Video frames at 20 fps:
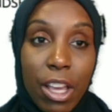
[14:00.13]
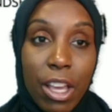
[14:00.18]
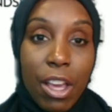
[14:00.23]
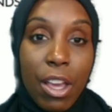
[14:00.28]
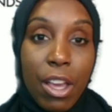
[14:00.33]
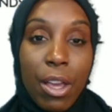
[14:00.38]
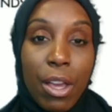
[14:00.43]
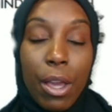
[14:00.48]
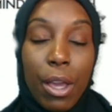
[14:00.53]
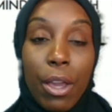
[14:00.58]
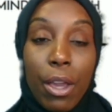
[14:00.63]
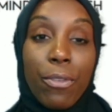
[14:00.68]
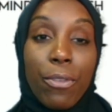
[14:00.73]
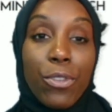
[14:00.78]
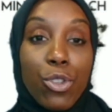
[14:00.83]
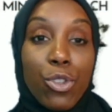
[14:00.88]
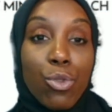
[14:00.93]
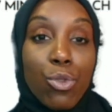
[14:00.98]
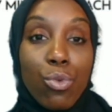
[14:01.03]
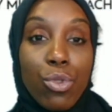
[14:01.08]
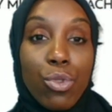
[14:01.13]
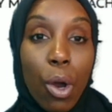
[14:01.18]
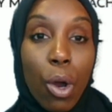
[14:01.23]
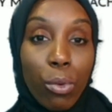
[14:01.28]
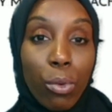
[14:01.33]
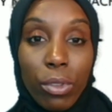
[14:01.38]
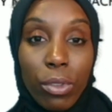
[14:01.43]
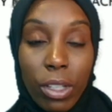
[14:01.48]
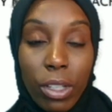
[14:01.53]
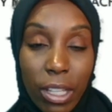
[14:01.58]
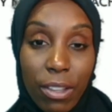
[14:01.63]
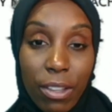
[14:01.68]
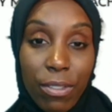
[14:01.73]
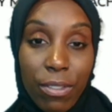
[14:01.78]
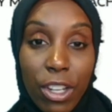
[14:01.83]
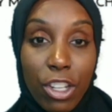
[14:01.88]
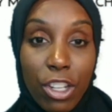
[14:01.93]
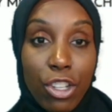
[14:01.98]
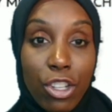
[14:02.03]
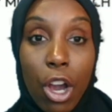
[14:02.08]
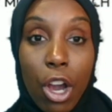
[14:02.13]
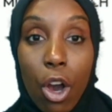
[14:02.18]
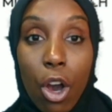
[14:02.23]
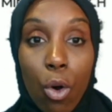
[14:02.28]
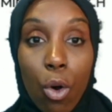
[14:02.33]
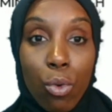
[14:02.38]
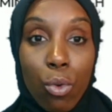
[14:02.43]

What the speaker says: if you don't even know the